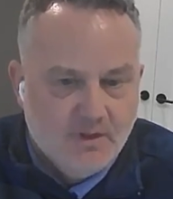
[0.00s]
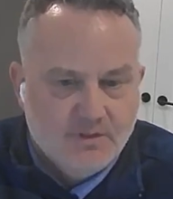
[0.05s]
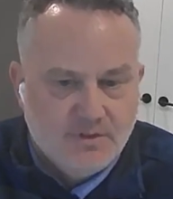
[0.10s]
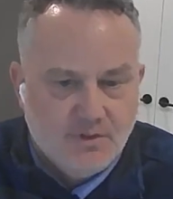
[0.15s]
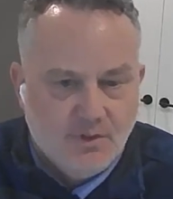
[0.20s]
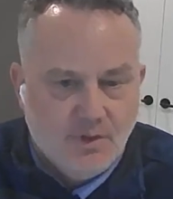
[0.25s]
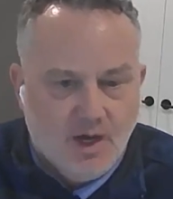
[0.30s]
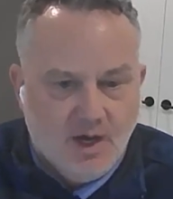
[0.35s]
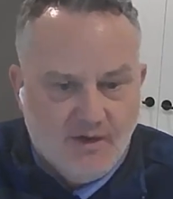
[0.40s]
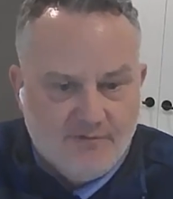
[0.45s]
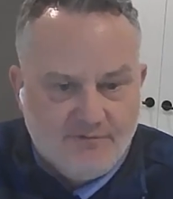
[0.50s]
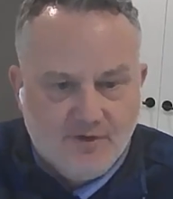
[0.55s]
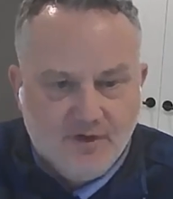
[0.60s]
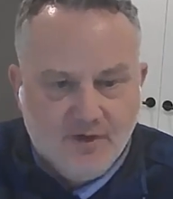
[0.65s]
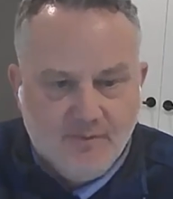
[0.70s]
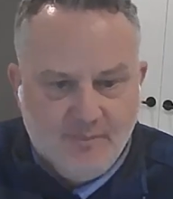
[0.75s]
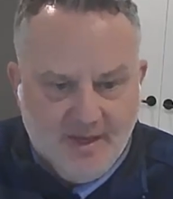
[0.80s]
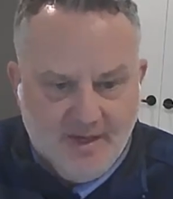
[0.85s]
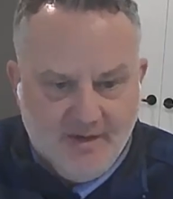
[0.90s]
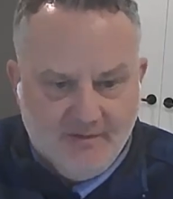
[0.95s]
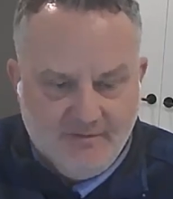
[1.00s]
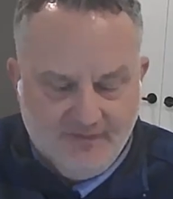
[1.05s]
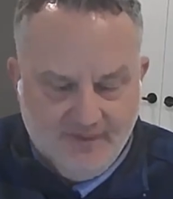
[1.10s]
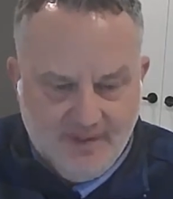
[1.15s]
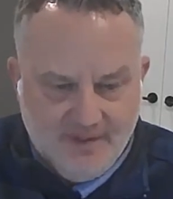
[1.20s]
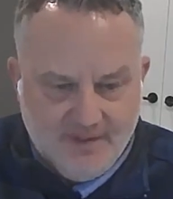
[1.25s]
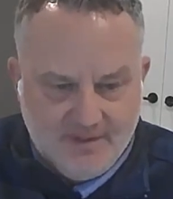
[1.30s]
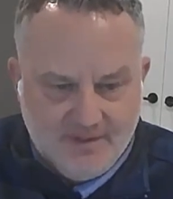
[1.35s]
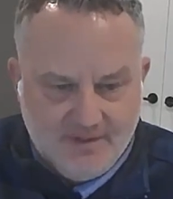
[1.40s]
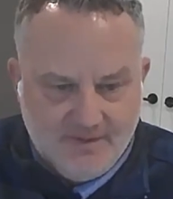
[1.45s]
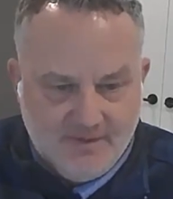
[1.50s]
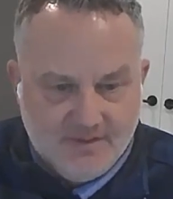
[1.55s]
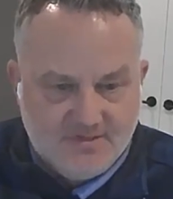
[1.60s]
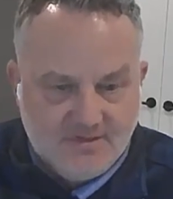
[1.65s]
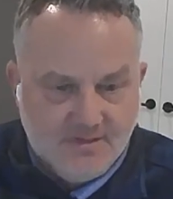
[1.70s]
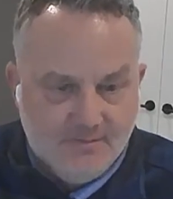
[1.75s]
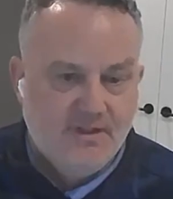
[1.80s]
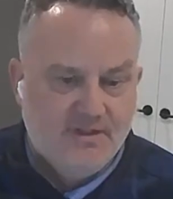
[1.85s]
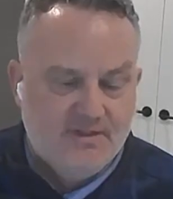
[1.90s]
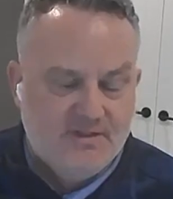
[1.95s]
to offer a benefit
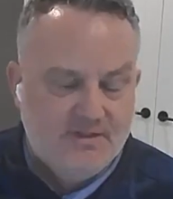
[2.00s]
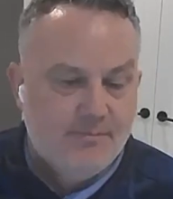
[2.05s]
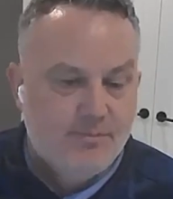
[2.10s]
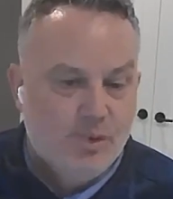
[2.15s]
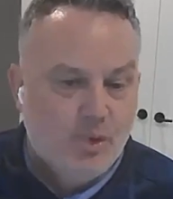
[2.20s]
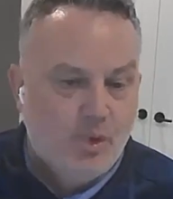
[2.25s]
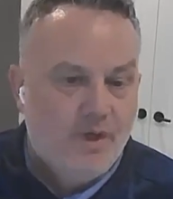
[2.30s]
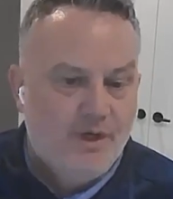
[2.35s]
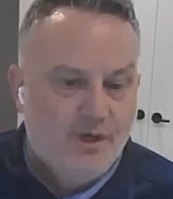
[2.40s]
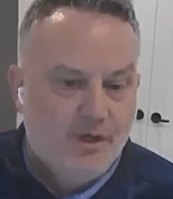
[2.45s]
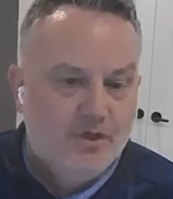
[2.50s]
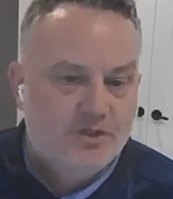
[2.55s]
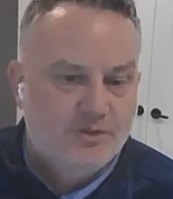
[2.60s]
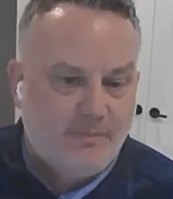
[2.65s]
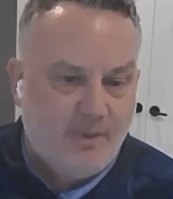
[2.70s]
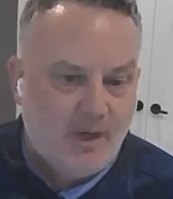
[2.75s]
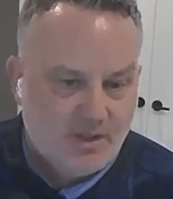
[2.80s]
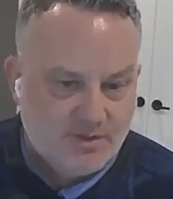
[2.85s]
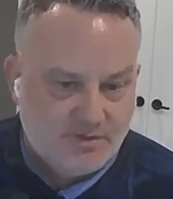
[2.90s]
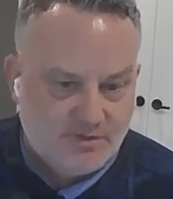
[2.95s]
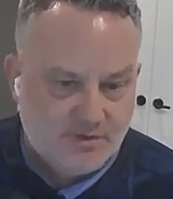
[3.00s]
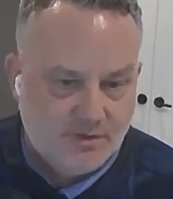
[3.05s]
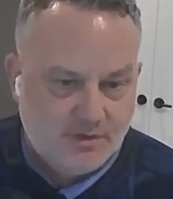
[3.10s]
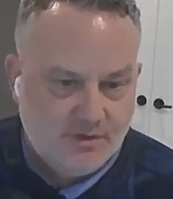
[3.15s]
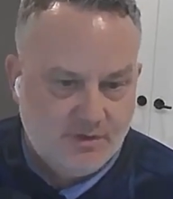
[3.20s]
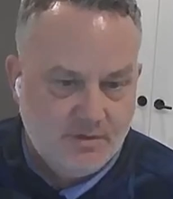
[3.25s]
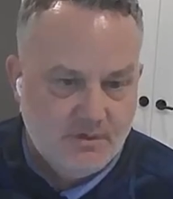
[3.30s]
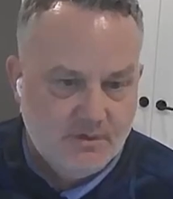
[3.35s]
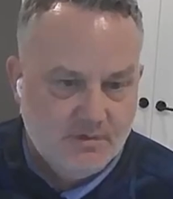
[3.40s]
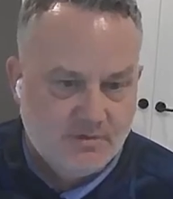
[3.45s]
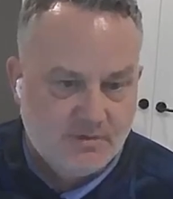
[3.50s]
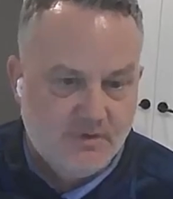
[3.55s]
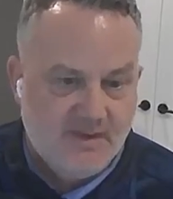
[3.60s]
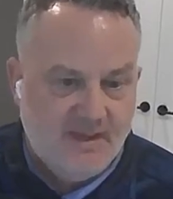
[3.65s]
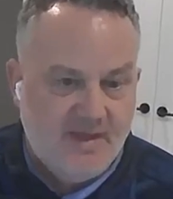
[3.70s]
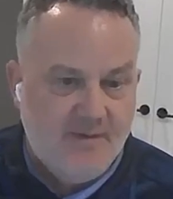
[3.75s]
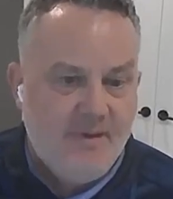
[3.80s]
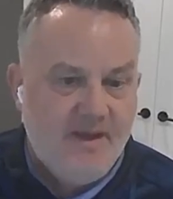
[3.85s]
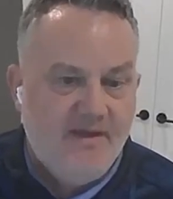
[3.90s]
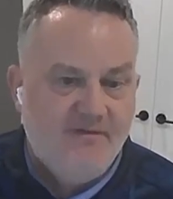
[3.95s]
it's employer sponsored, so
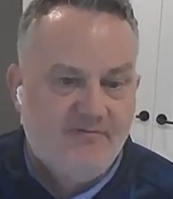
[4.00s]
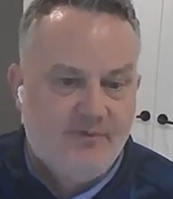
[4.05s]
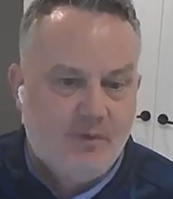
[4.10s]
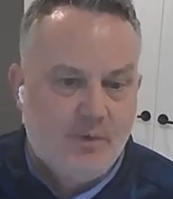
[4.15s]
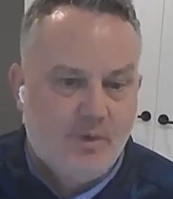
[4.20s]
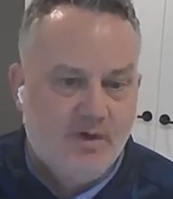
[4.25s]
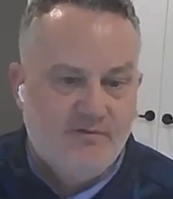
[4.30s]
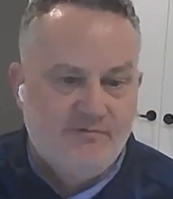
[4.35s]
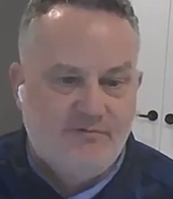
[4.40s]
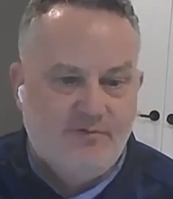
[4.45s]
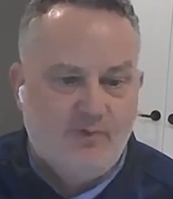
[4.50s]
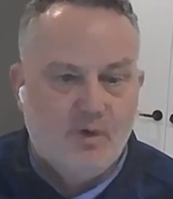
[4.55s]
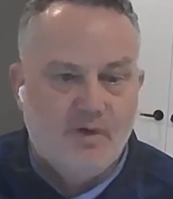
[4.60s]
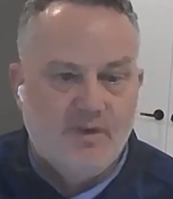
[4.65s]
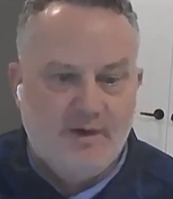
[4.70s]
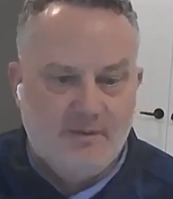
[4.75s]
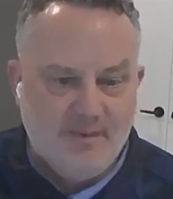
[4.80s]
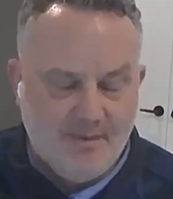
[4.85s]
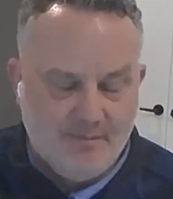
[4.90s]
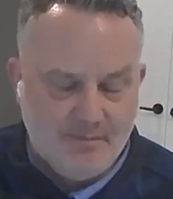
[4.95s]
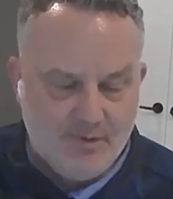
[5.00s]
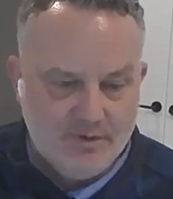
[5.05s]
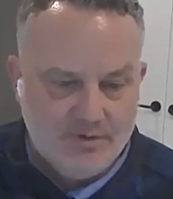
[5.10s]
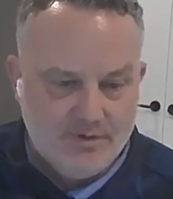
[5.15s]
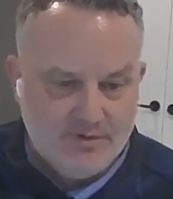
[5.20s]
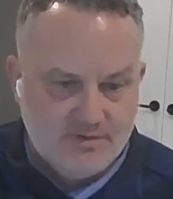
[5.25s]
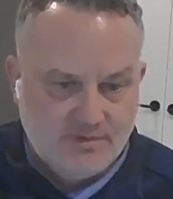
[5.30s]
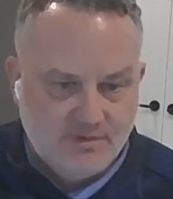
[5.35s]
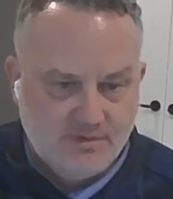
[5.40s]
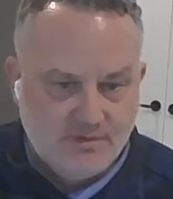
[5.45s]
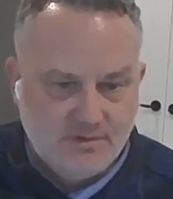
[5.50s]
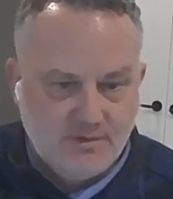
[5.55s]
they pay for it for their members.